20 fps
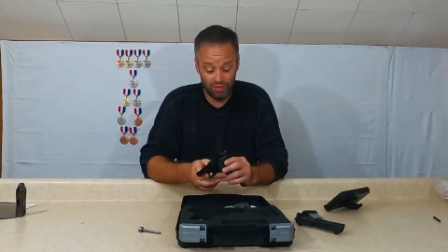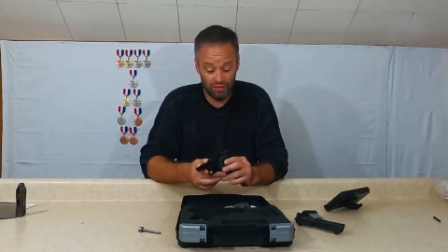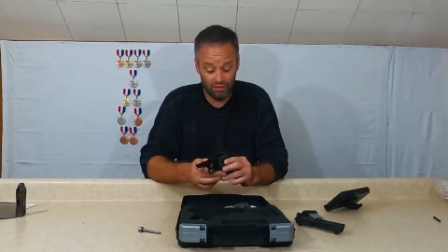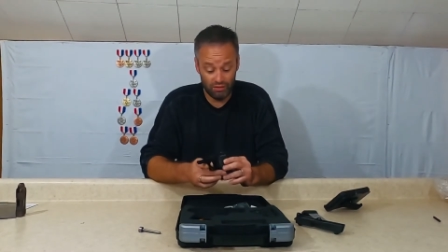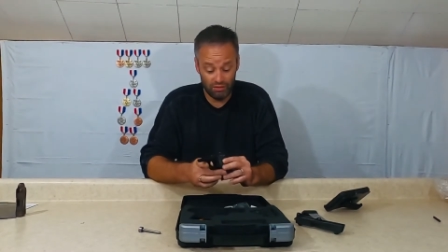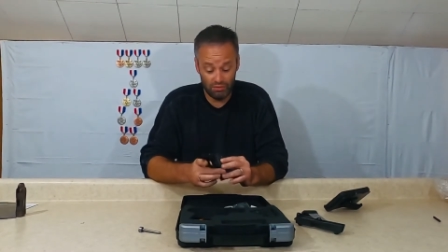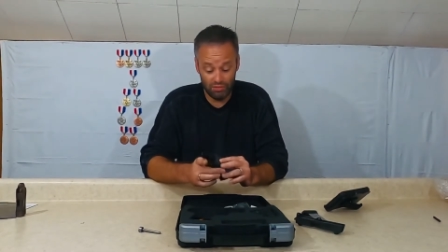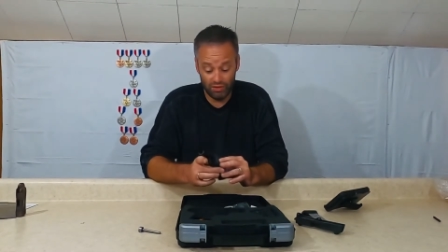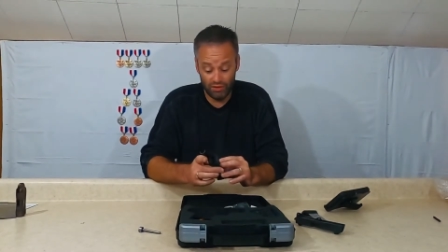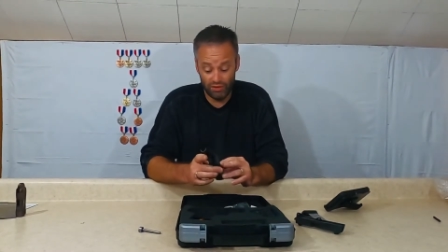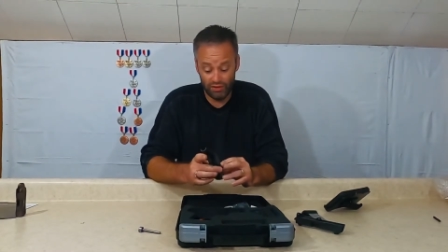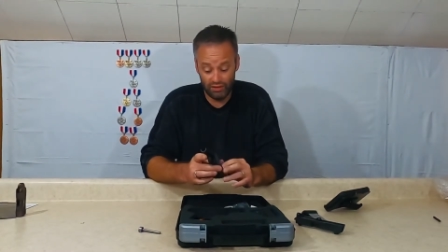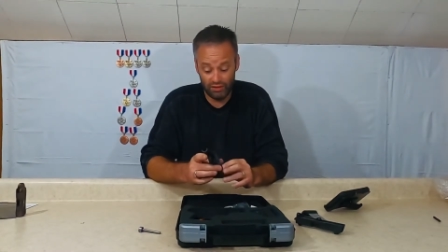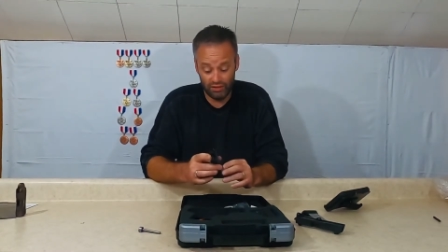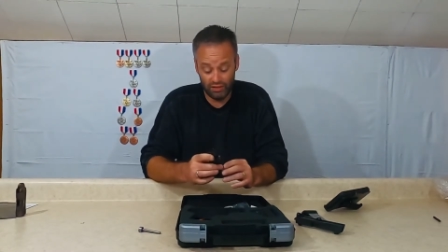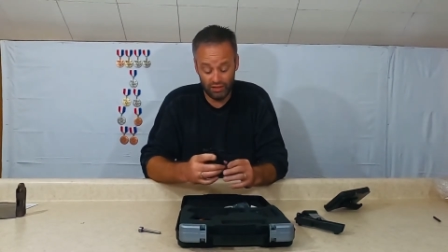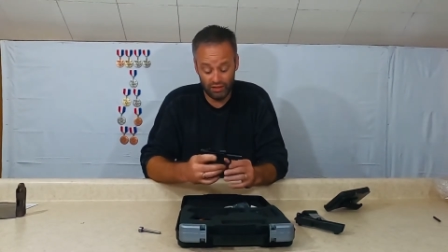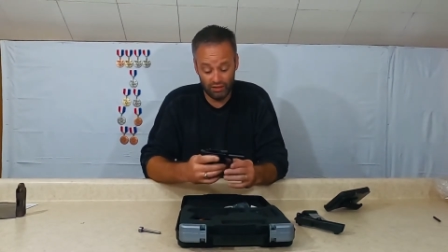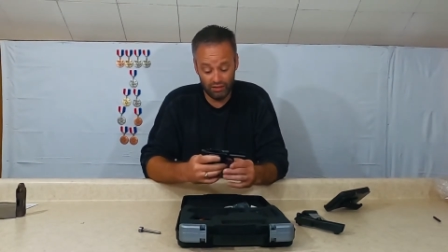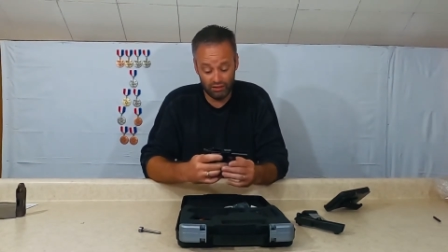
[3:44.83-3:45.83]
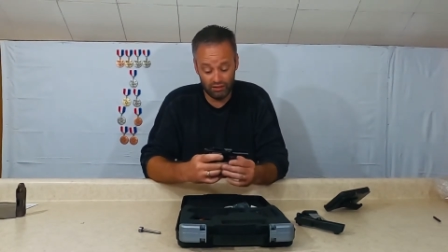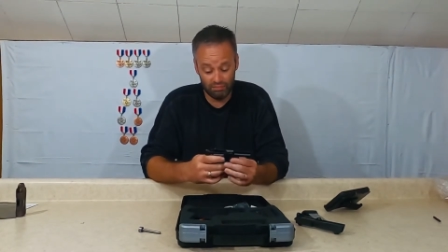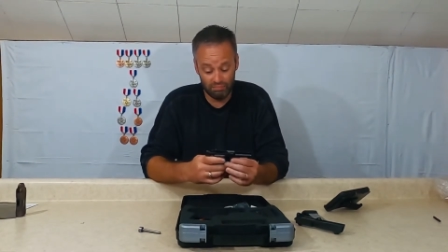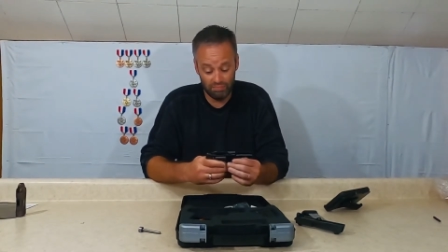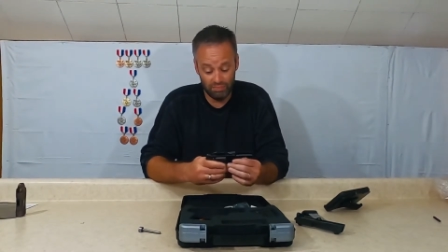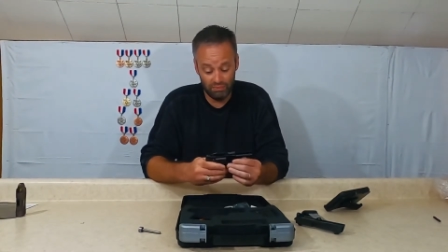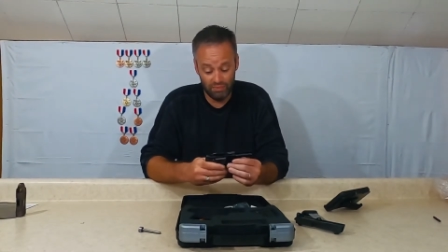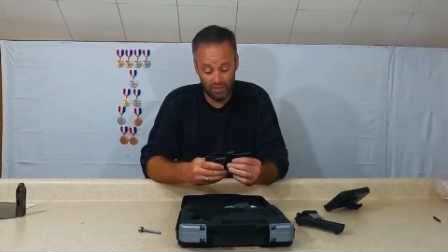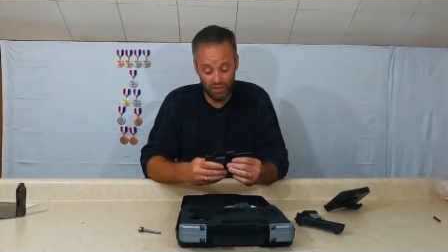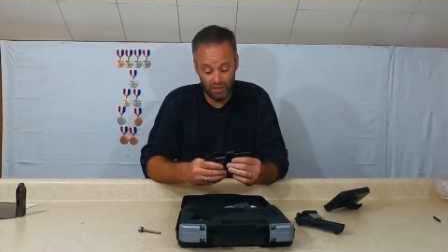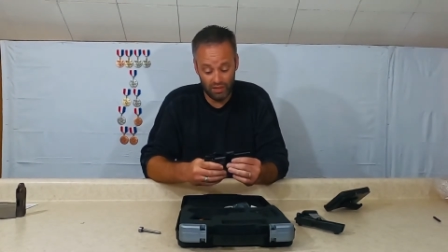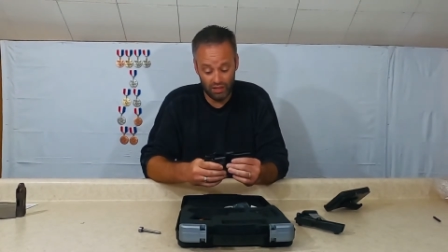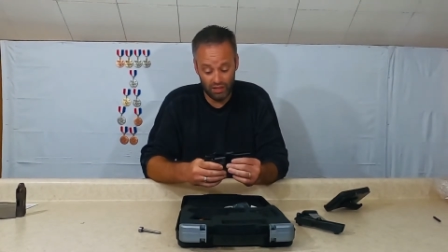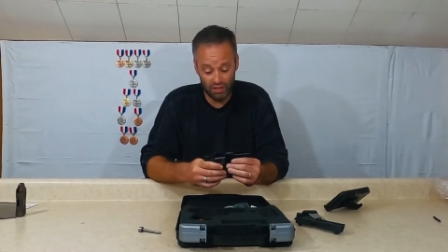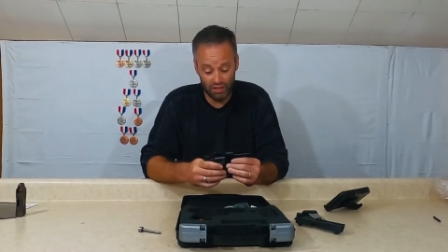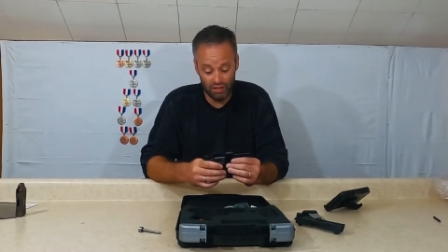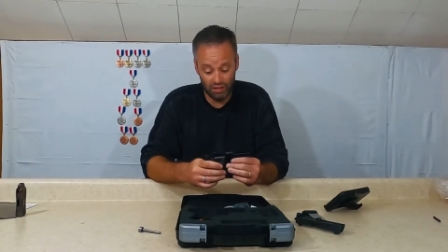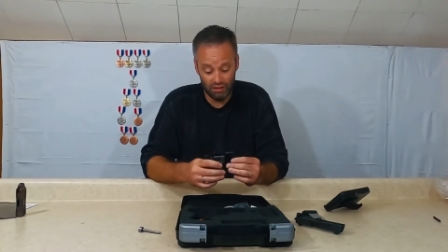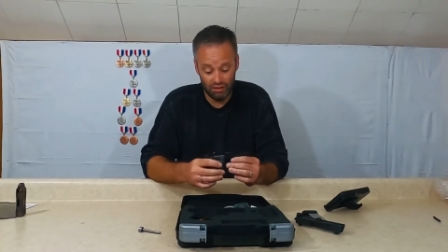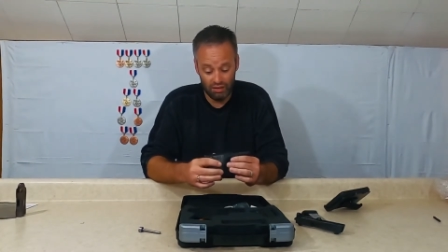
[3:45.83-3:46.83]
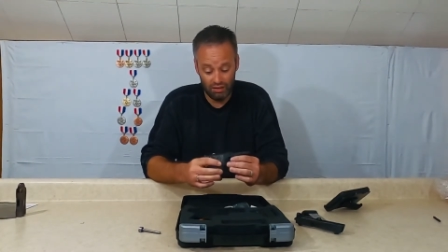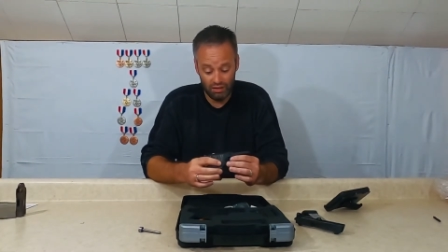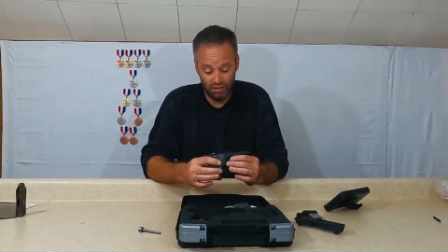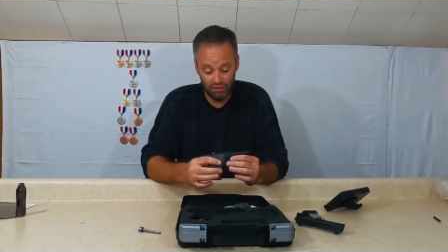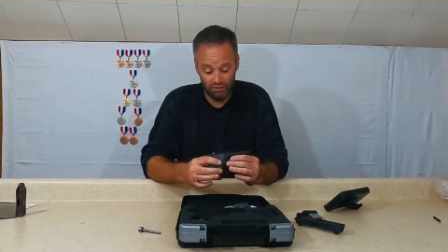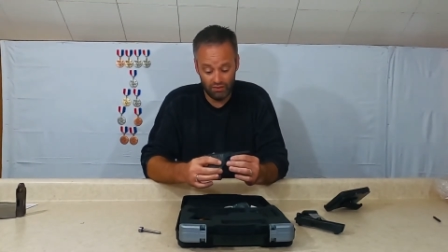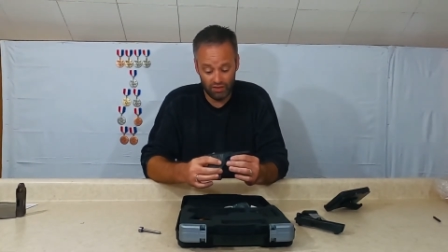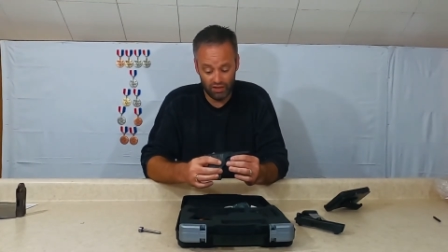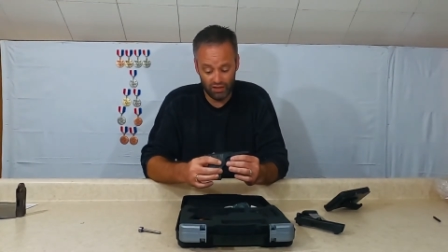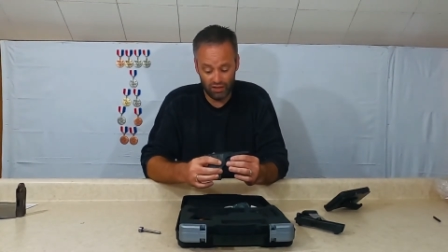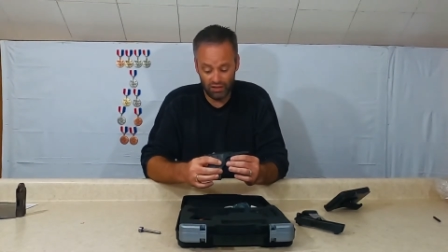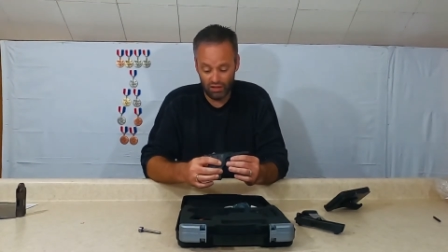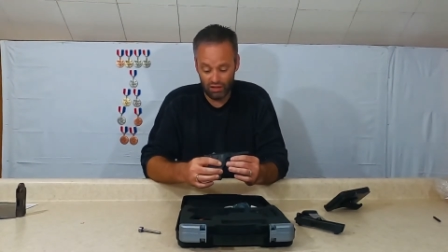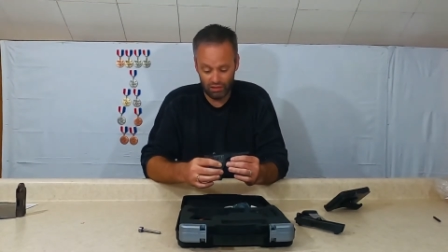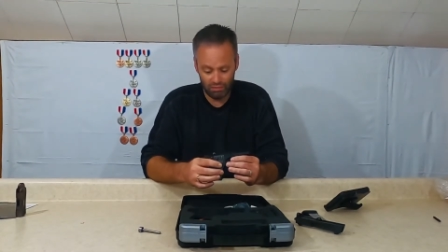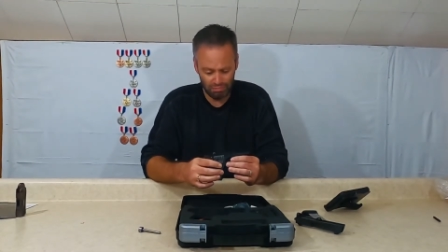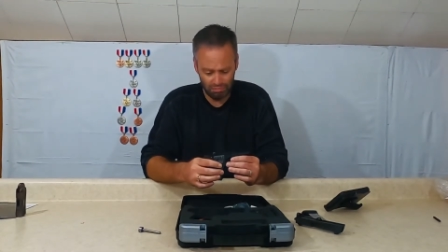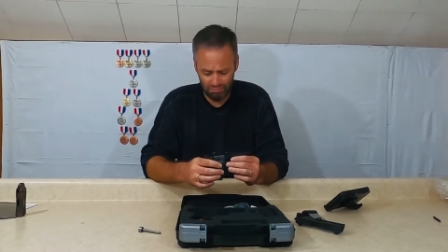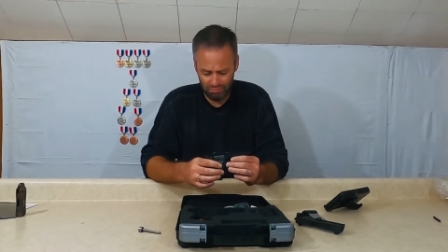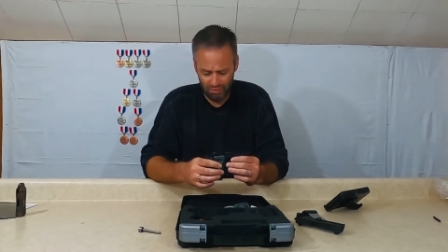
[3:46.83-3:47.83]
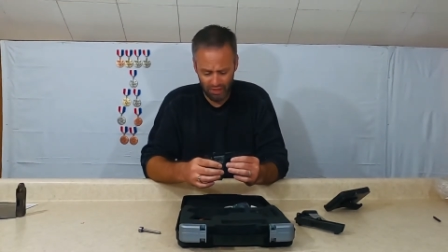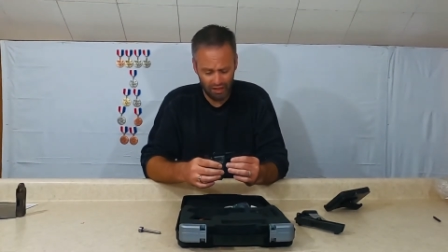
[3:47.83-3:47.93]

They rebuilt the entire uh, firearm.